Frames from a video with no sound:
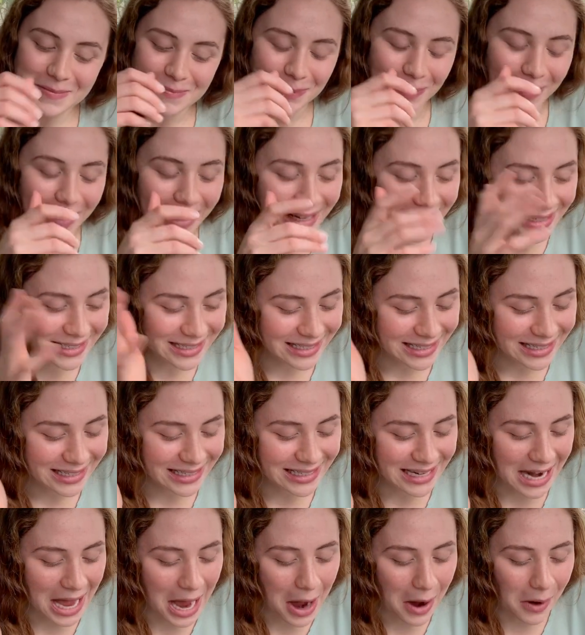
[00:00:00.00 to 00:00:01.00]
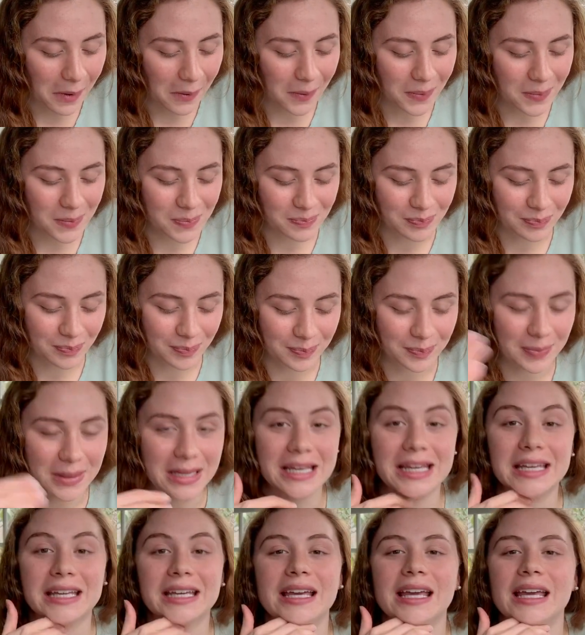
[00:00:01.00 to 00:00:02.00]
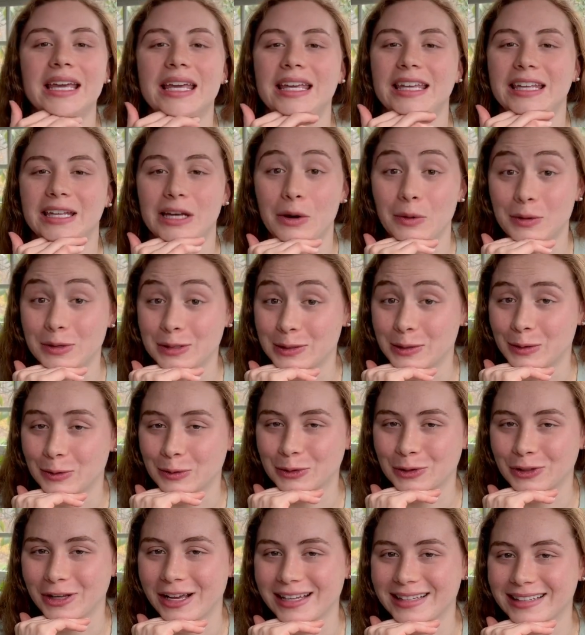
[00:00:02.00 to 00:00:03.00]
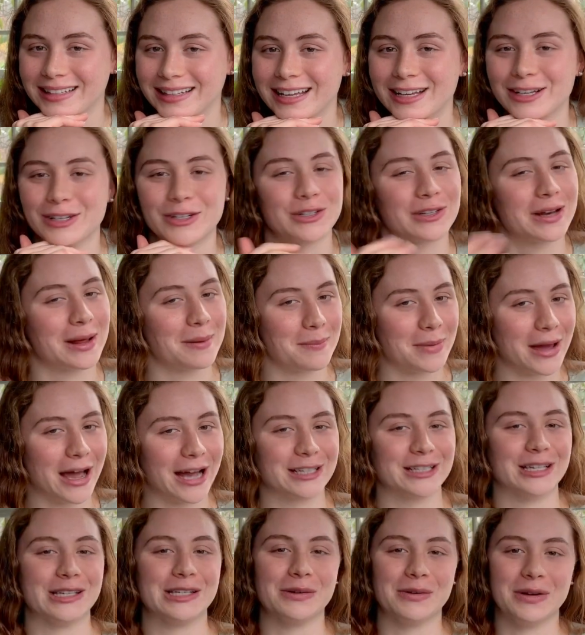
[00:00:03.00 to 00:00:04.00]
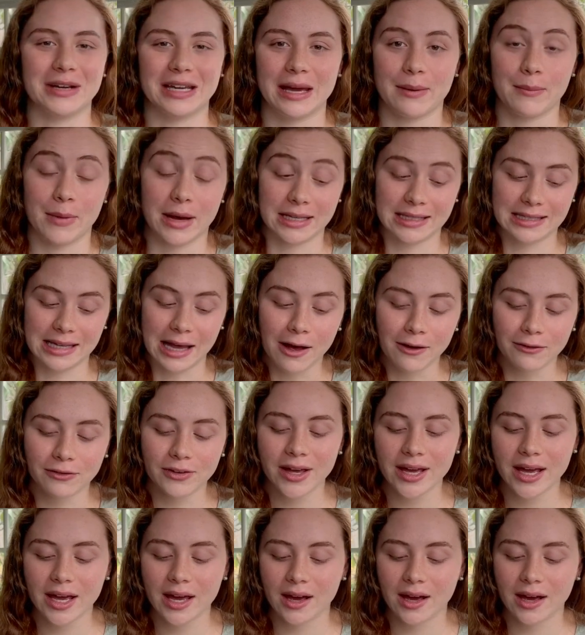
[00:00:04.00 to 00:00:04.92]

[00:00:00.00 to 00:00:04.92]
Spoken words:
But now, being, you know, in social isolation, I'm back to doing it myself.